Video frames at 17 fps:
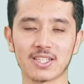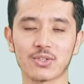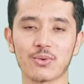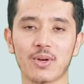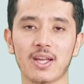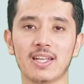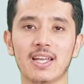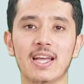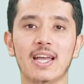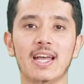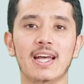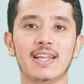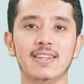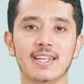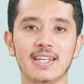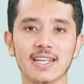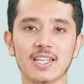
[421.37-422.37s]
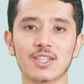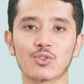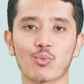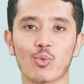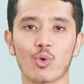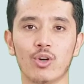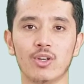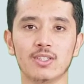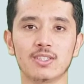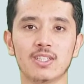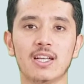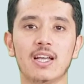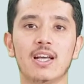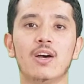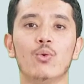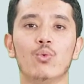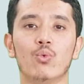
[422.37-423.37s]
great. And the next word,
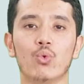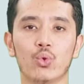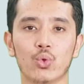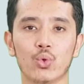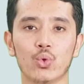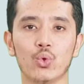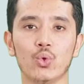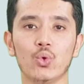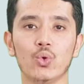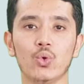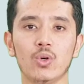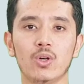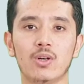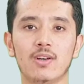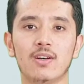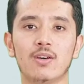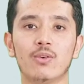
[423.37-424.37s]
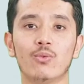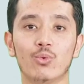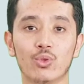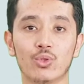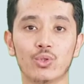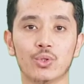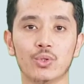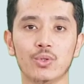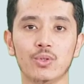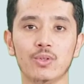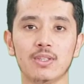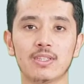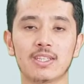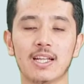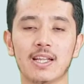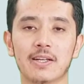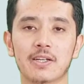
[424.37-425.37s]
wudu, wudu,
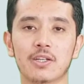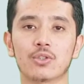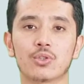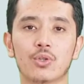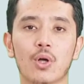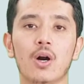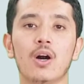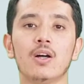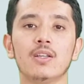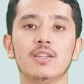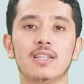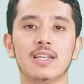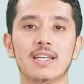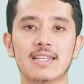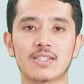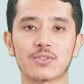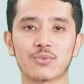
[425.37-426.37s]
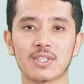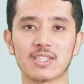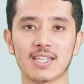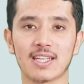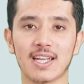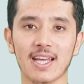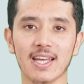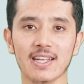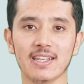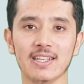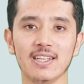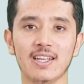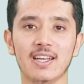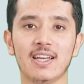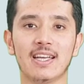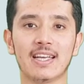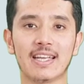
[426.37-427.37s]
the letter Dhaad is written in
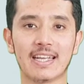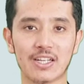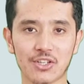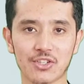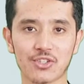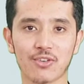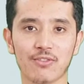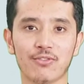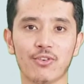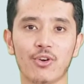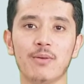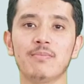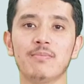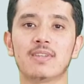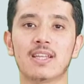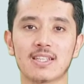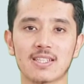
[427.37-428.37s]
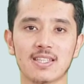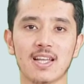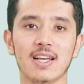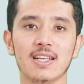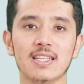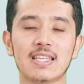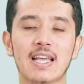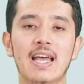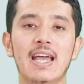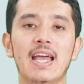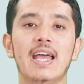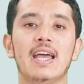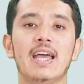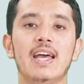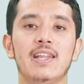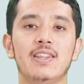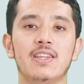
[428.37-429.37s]
initial form. That's nice.
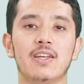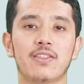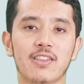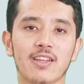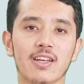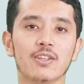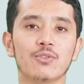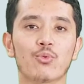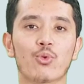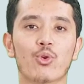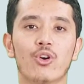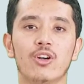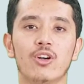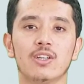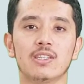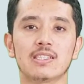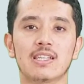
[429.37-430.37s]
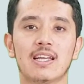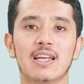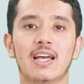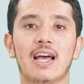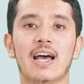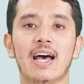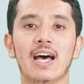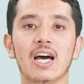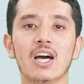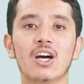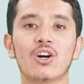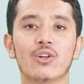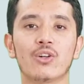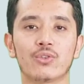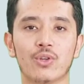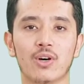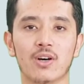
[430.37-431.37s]
And the third word,
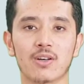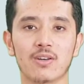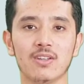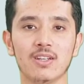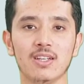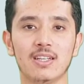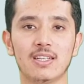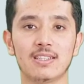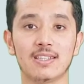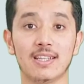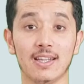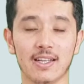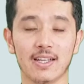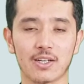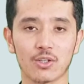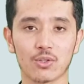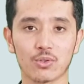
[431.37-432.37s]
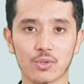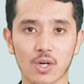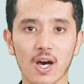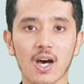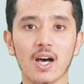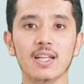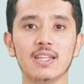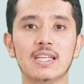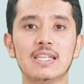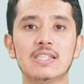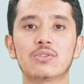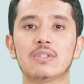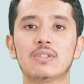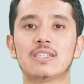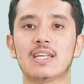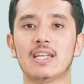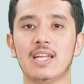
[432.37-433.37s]
akhdar, the letter Dhaad is
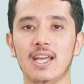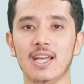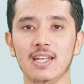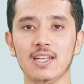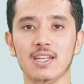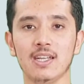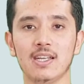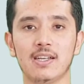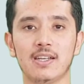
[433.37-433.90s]
written in